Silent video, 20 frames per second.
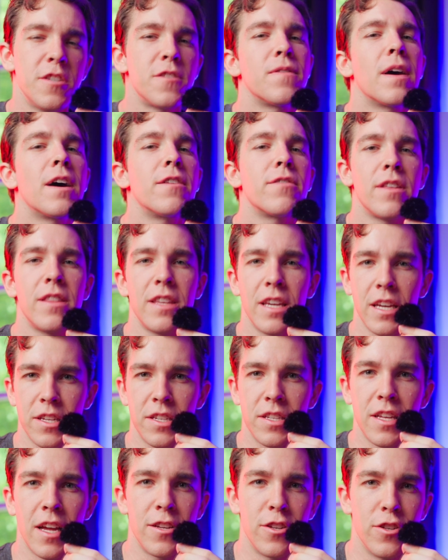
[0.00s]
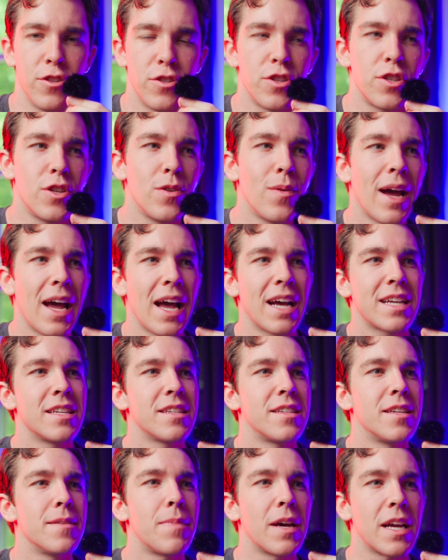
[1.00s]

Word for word: is found in the extension, so you access it